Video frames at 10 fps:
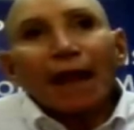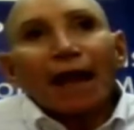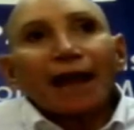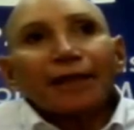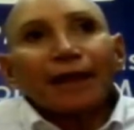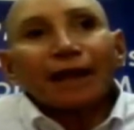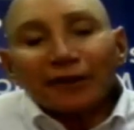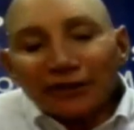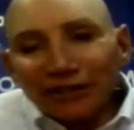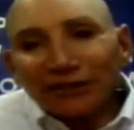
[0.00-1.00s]
I think,
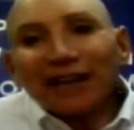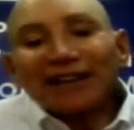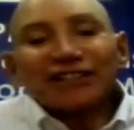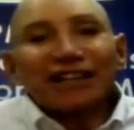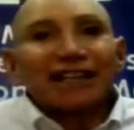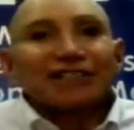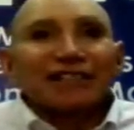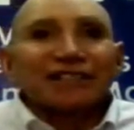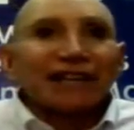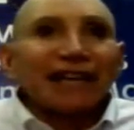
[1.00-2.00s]
just as I said,
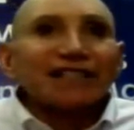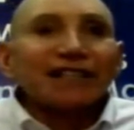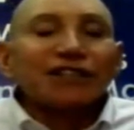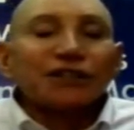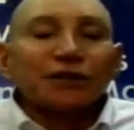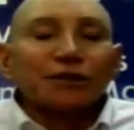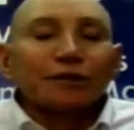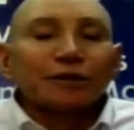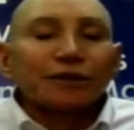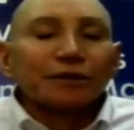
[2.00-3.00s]
it's easy
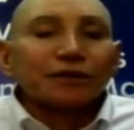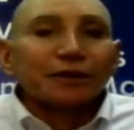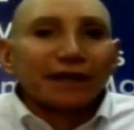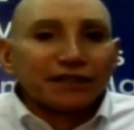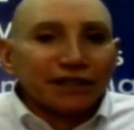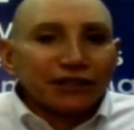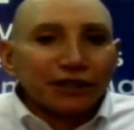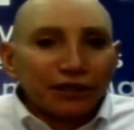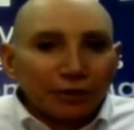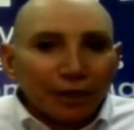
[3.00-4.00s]
to
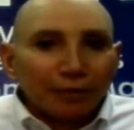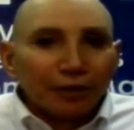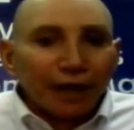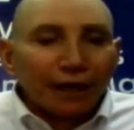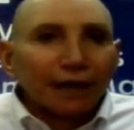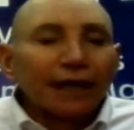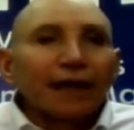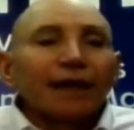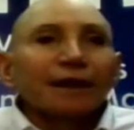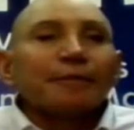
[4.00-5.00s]
transition to our product.
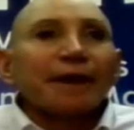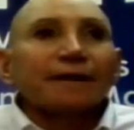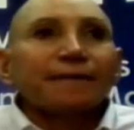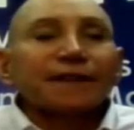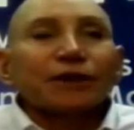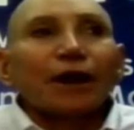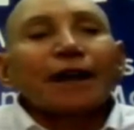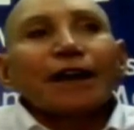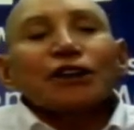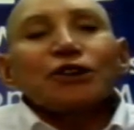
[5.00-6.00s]
The benefits are
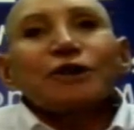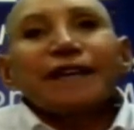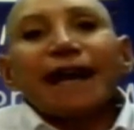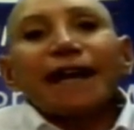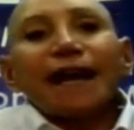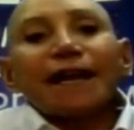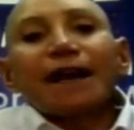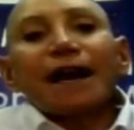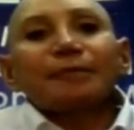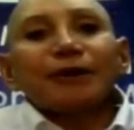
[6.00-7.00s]
you get a
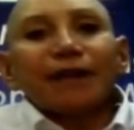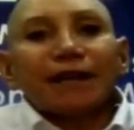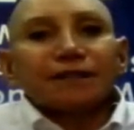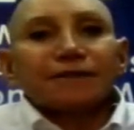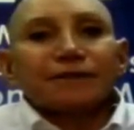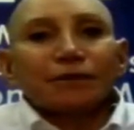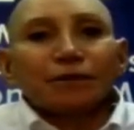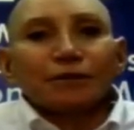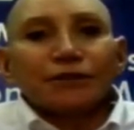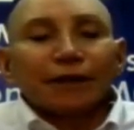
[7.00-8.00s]
comprehensive
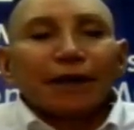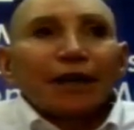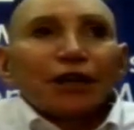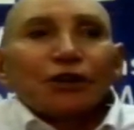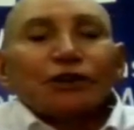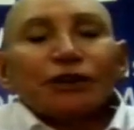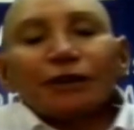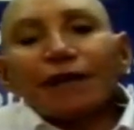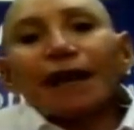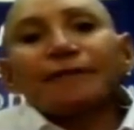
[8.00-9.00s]
solution. You
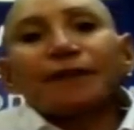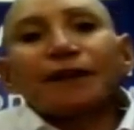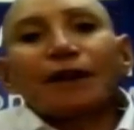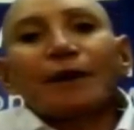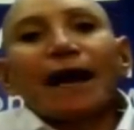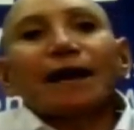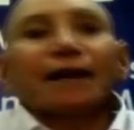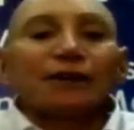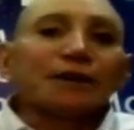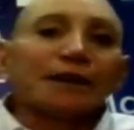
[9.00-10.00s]
don't have to go out
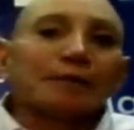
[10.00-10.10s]
and look at